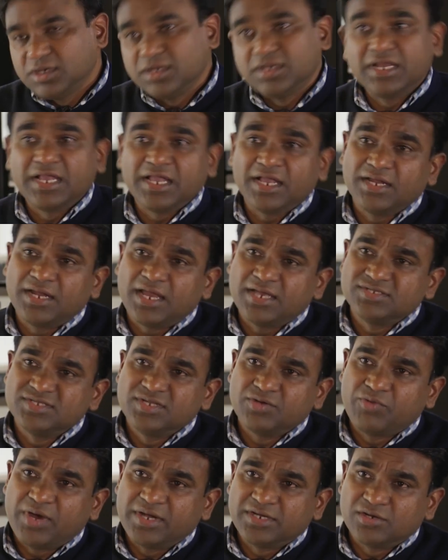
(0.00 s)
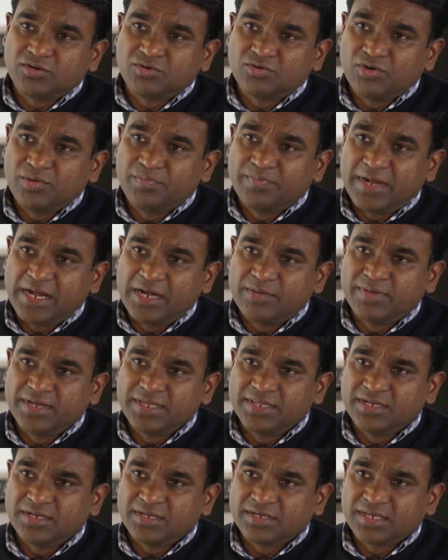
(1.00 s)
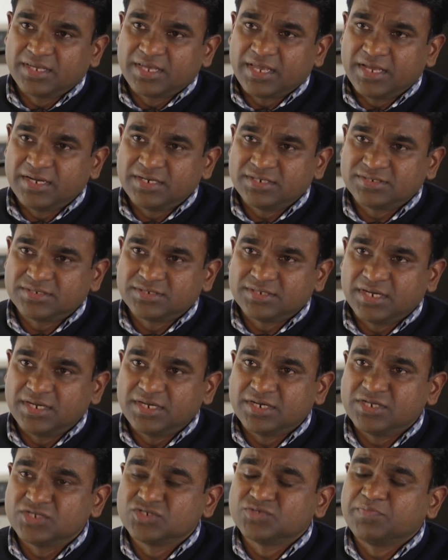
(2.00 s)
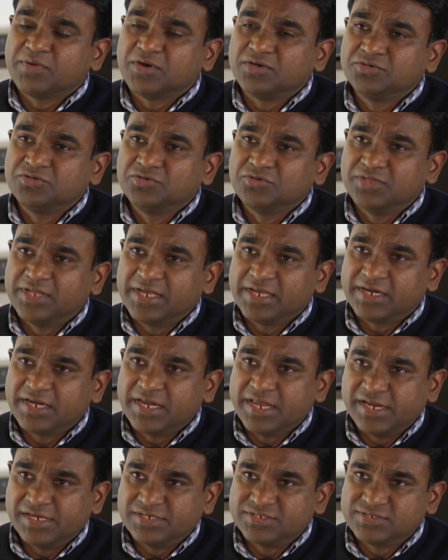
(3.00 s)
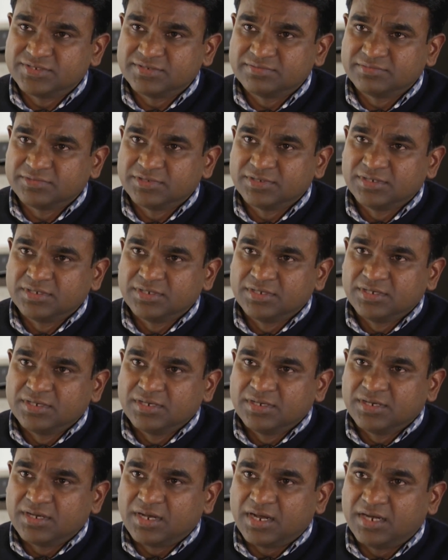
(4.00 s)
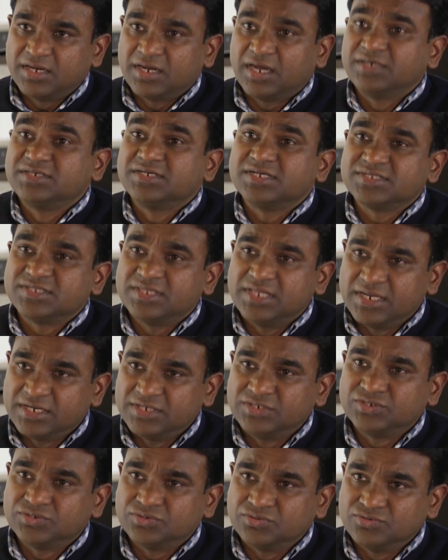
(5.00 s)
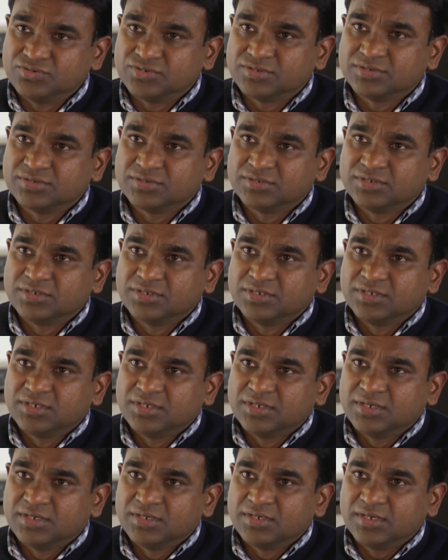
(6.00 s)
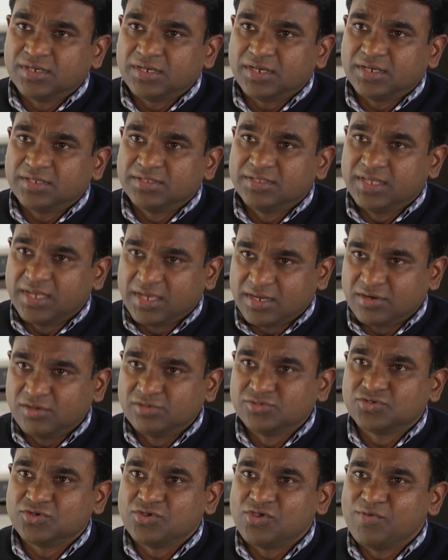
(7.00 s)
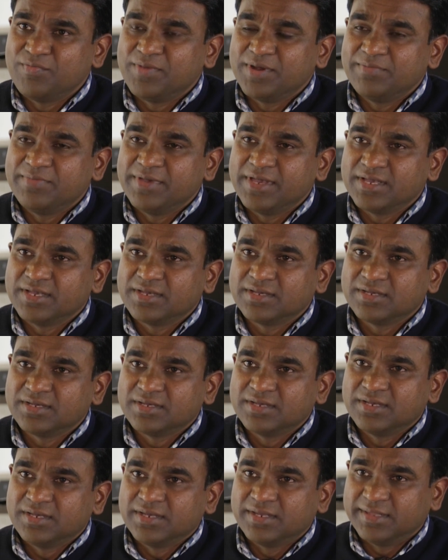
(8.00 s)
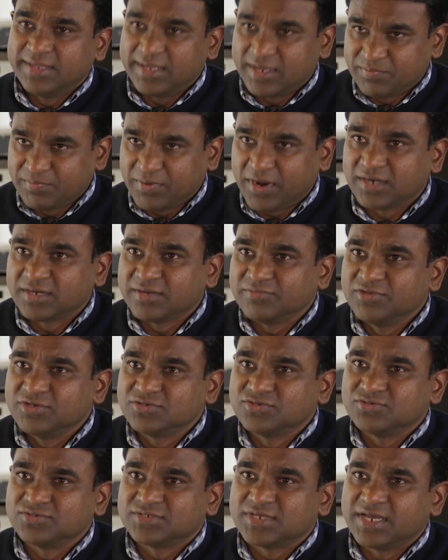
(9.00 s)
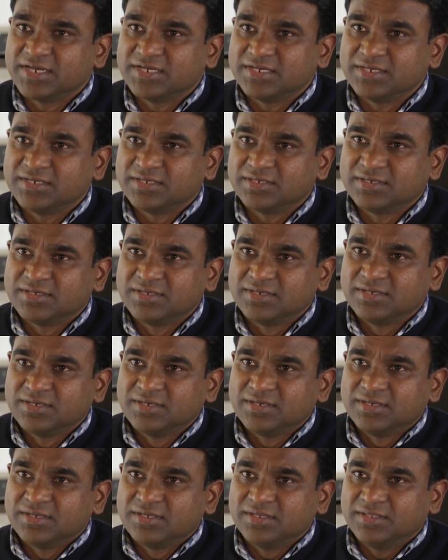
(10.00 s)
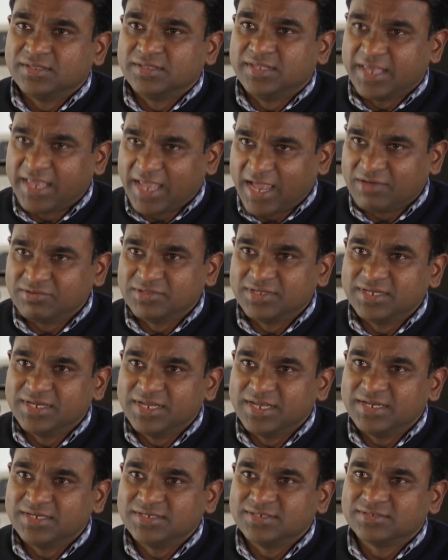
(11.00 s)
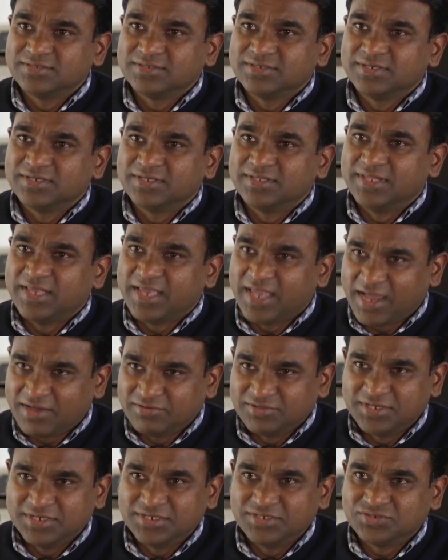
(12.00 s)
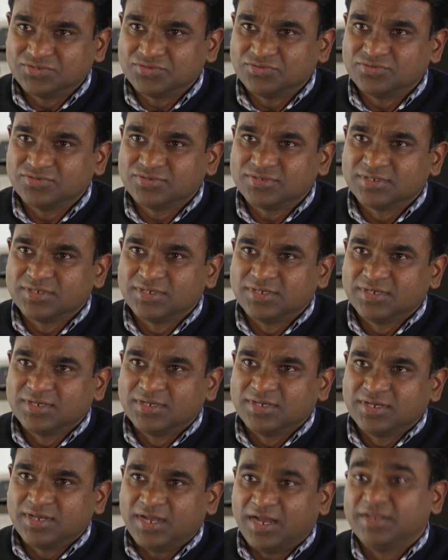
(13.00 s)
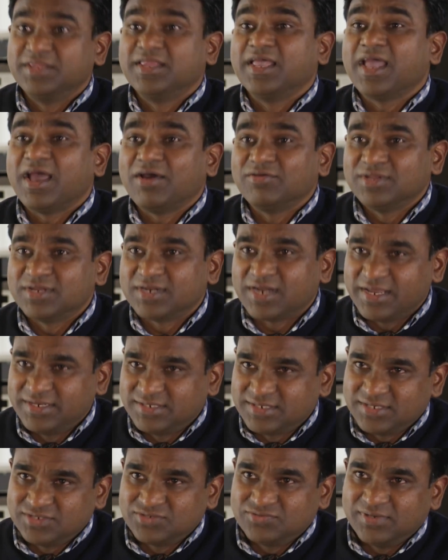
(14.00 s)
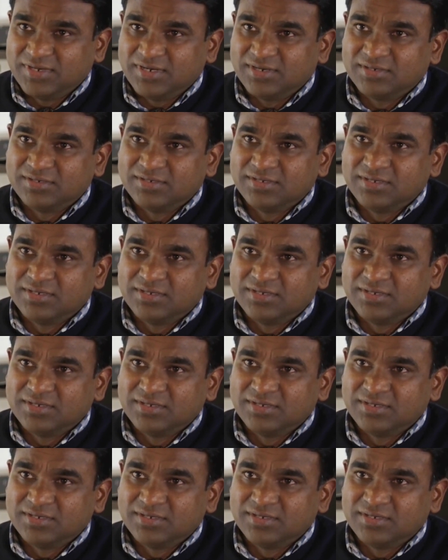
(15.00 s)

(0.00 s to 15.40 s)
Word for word: recognize the vital role played by the carers and respond to their needs and address their issues. They are also human beings, they are part of the society, they have the need, they have the issues, and they have the right as well.